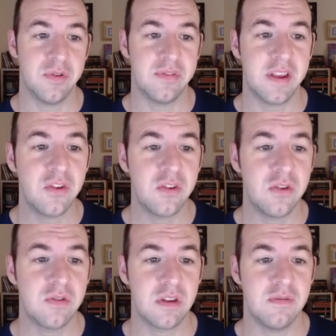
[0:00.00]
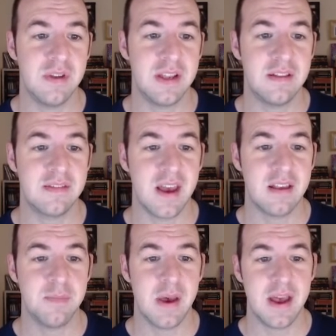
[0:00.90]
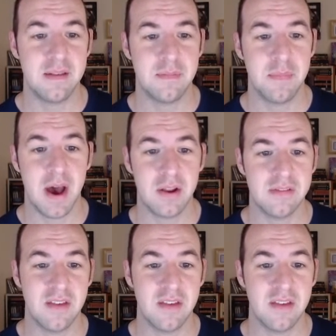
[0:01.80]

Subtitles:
single-use convenience-sized PET bottles